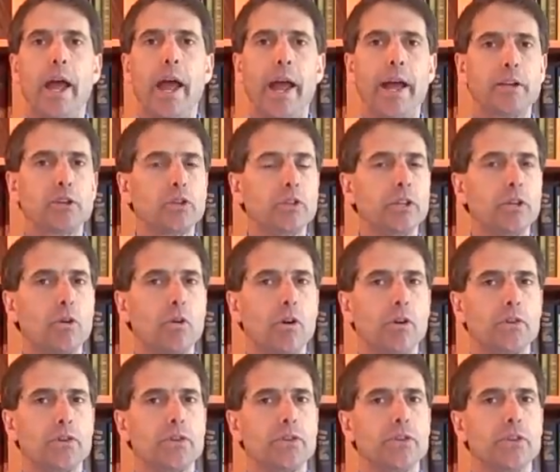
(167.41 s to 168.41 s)
actually
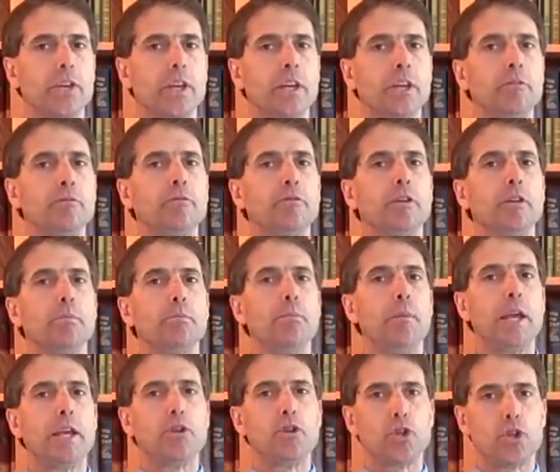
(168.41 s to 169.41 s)
causes
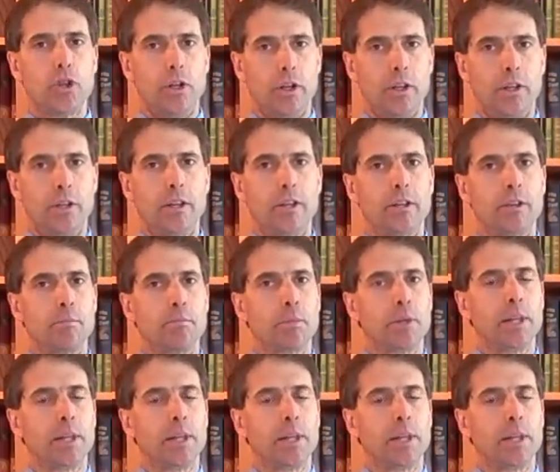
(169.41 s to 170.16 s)
inflammation that the